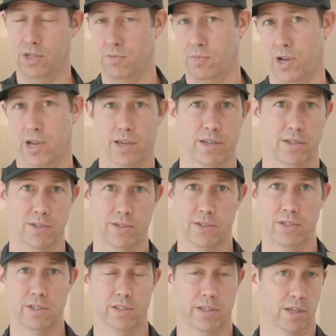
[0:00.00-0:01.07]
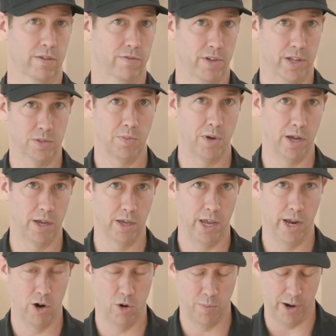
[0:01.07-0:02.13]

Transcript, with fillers: in my ceiling if that's my air